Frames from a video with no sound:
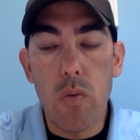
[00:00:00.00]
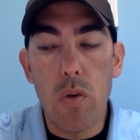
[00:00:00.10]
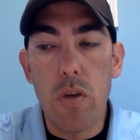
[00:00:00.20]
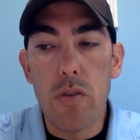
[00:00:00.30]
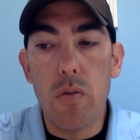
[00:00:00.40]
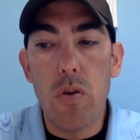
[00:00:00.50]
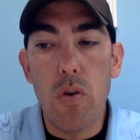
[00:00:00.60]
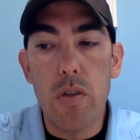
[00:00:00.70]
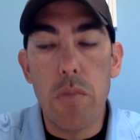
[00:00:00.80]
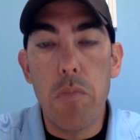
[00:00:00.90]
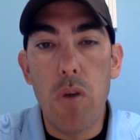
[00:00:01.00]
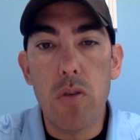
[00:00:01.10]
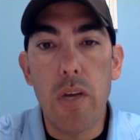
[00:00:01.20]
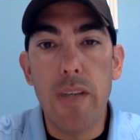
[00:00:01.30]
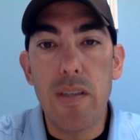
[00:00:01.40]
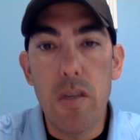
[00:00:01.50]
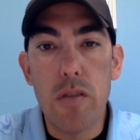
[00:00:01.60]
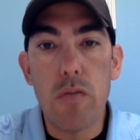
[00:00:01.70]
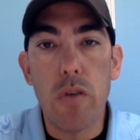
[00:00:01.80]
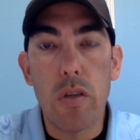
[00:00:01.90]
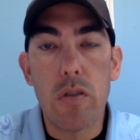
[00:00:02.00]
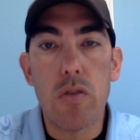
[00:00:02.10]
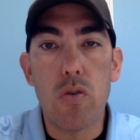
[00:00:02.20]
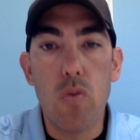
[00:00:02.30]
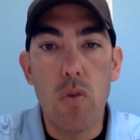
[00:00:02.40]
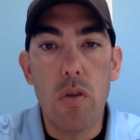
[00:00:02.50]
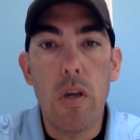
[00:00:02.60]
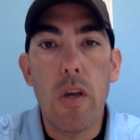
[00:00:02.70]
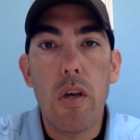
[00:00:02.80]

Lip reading: We're also known as a multi-district school,